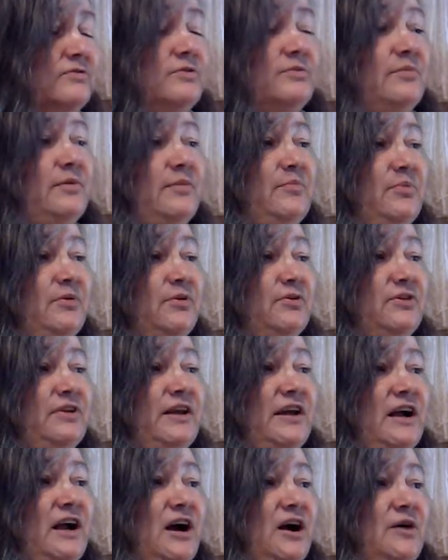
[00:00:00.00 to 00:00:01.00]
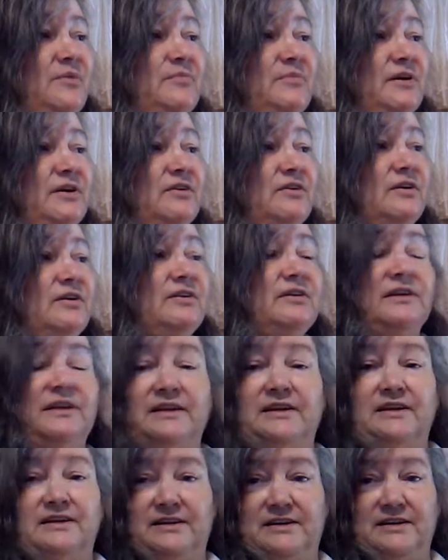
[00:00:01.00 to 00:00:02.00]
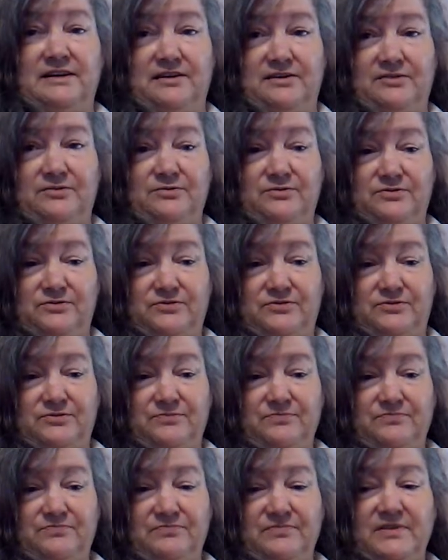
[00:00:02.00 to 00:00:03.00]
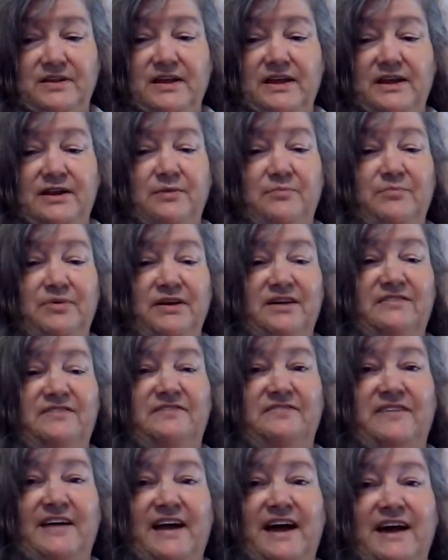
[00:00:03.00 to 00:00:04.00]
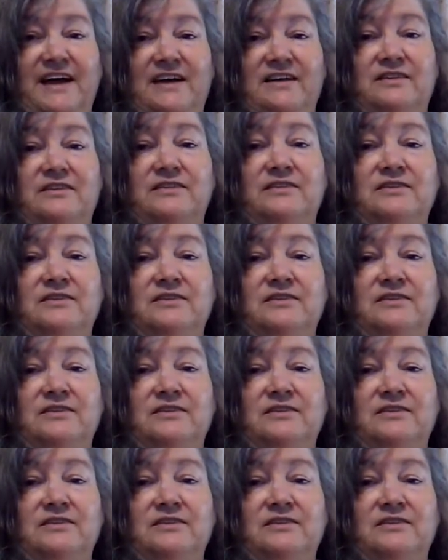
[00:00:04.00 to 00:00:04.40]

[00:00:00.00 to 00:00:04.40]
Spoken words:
for my birthday got me knitting needles and a big fat